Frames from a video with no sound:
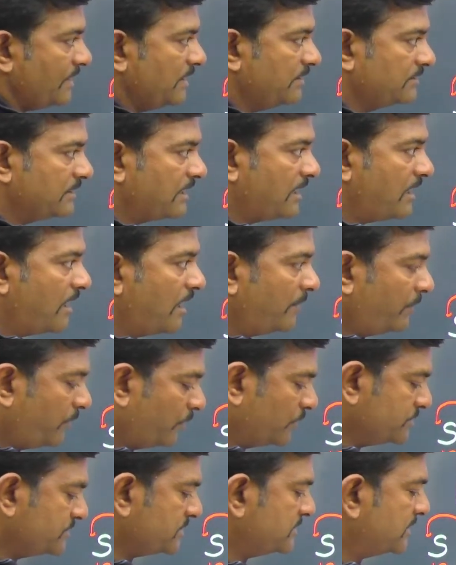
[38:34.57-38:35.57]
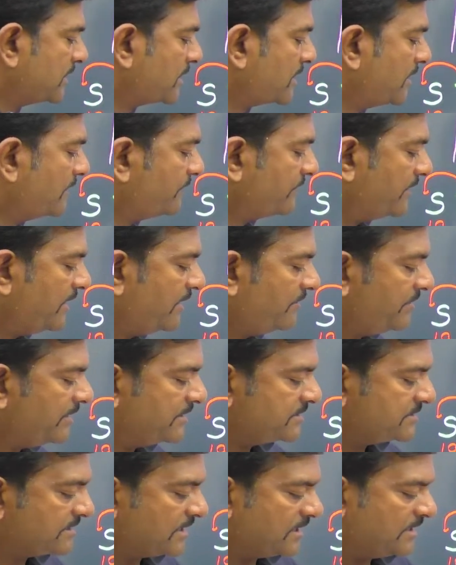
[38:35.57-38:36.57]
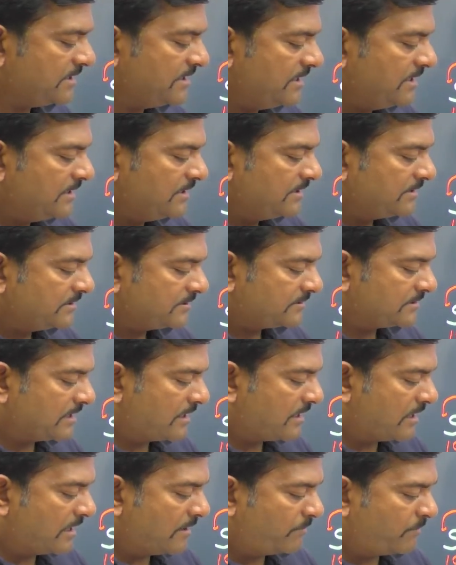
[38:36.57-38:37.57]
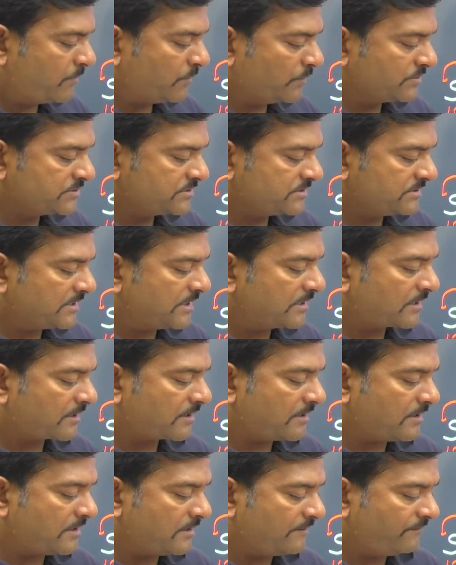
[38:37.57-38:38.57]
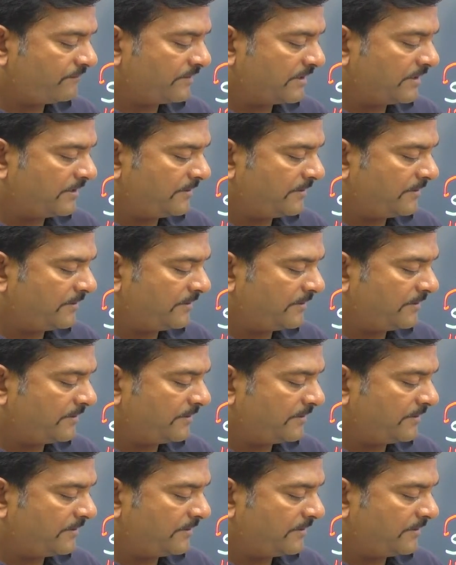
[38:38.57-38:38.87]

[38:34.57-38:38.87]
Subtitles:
the opposite letter of A means the opposite letter of